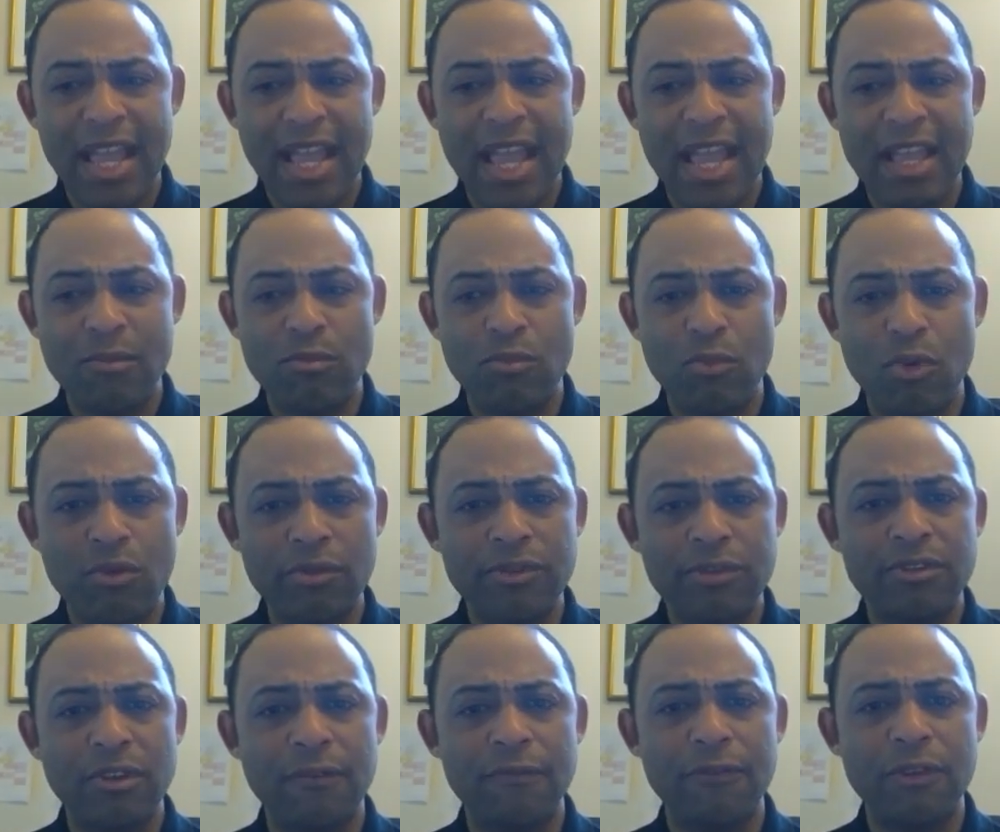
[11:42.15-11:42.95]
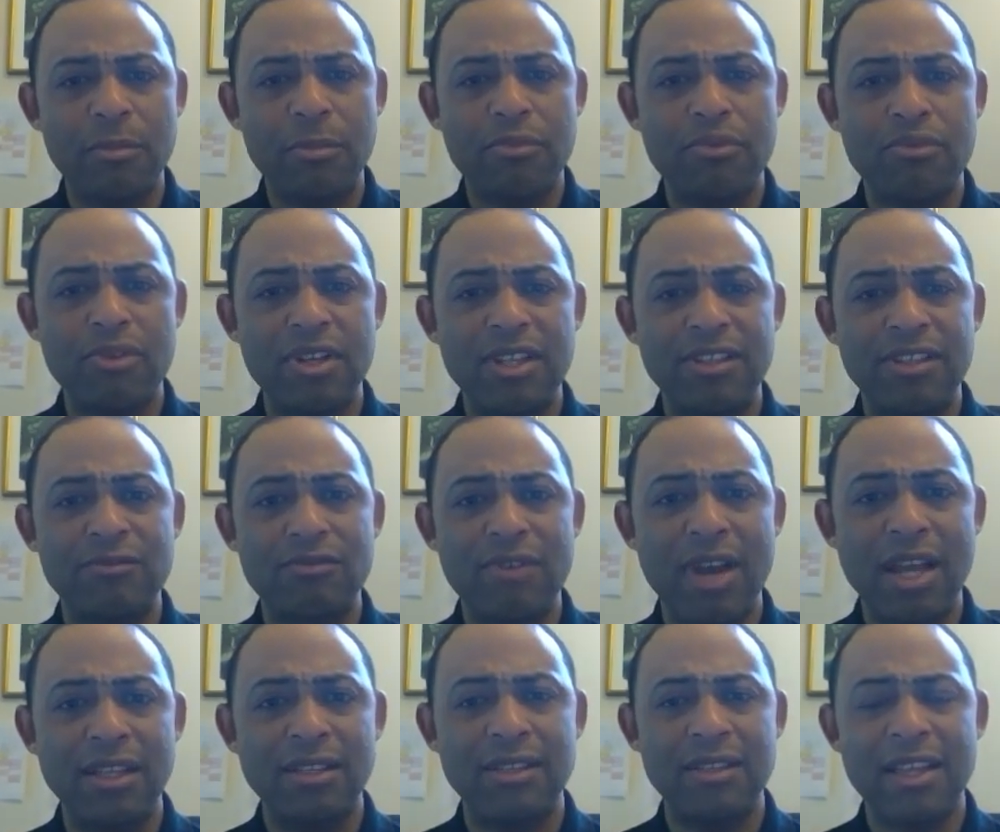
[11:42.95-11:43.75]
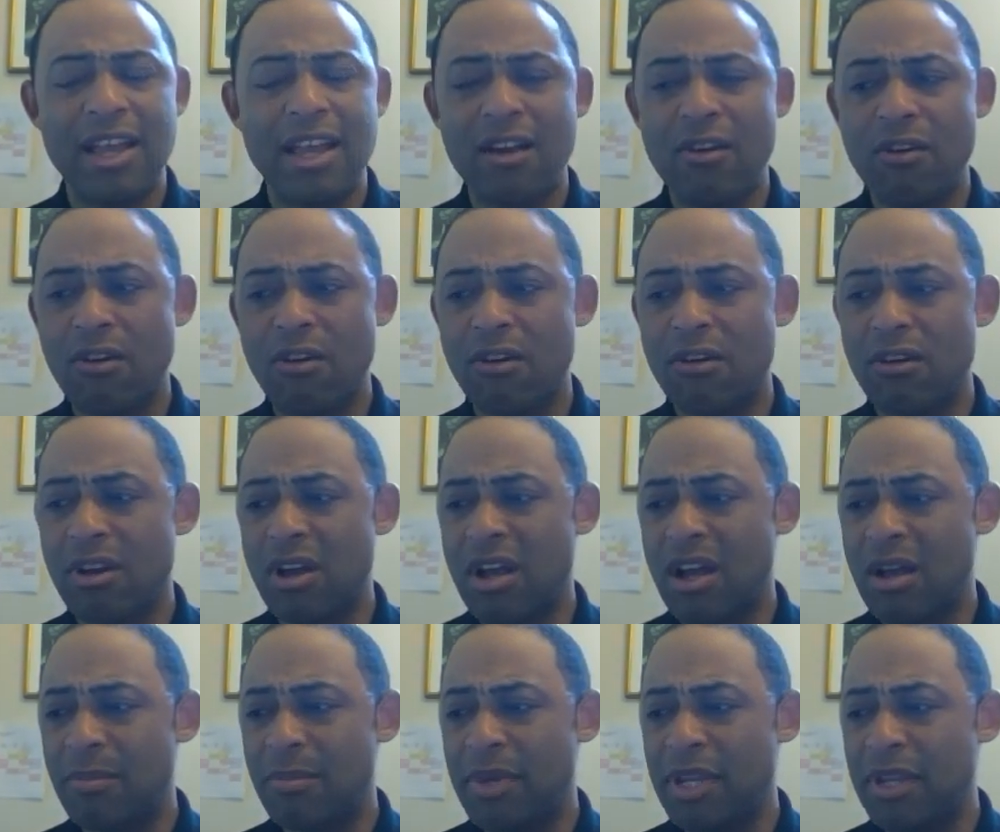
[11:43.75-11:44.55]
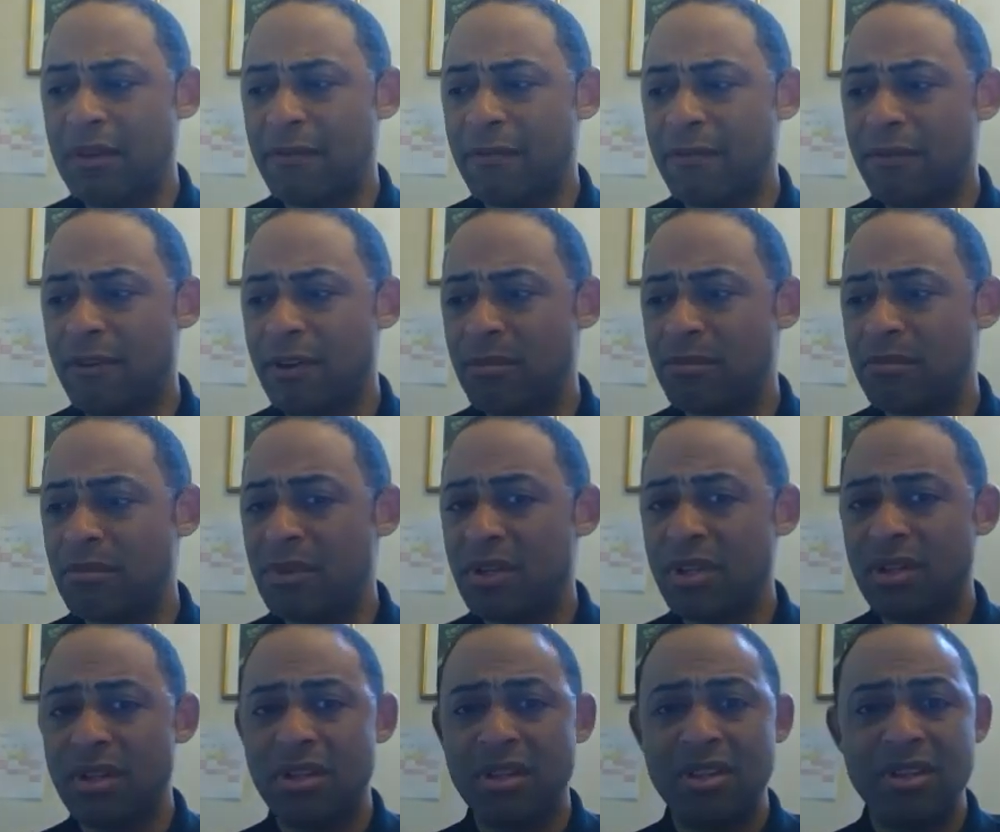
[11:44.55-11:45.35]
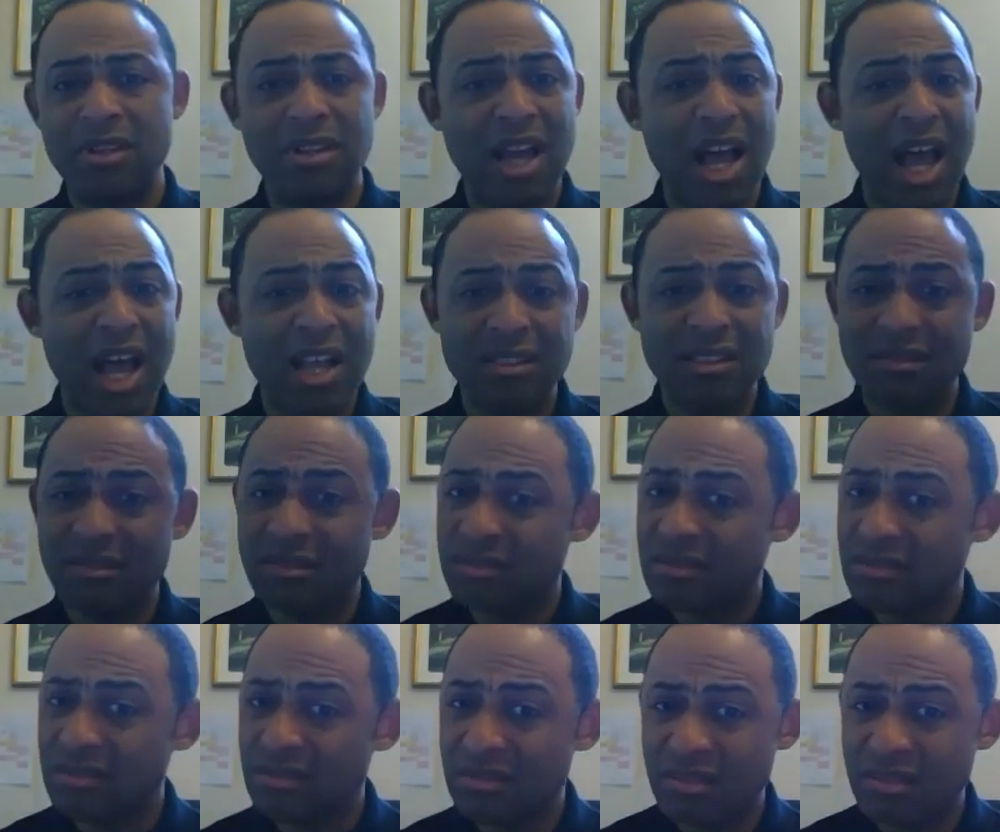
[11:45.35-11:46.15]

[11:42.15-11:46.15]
and most of the priests right now are coming from not